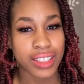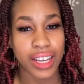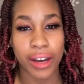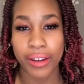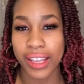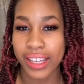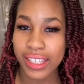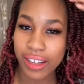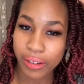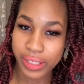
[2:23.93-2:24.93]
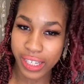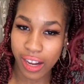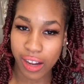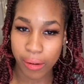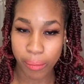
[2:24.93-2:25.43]
I liked how it was like
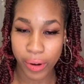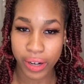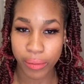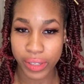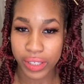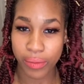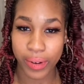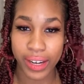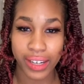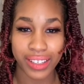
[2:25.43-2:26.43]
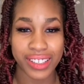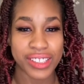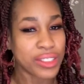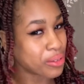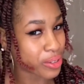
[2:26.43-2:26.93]
ombre and went to red and it looks
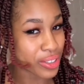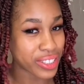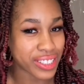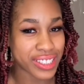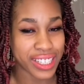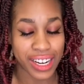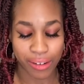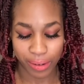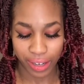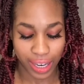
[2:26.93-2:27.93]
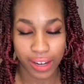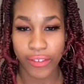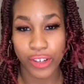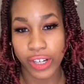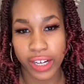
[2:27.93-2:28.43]
so gorgeous, and I never
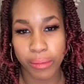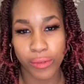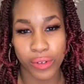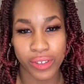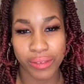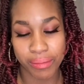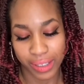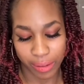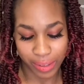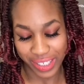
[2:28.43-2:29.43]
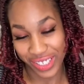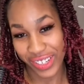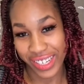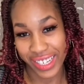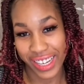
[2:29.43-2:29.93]
tried it before, but I wanted to try
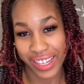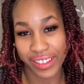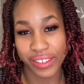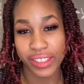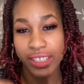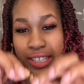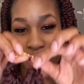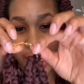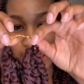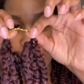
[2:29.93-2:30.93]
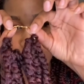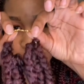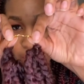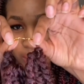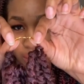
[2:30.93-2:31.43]
it now. And it
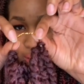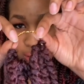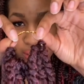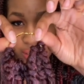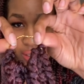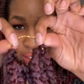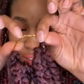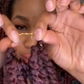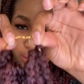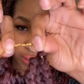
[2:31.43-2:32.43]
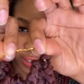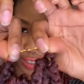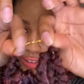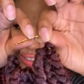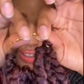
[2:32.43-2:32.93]
comes on this
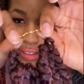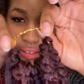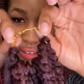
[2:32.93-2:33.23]
like that.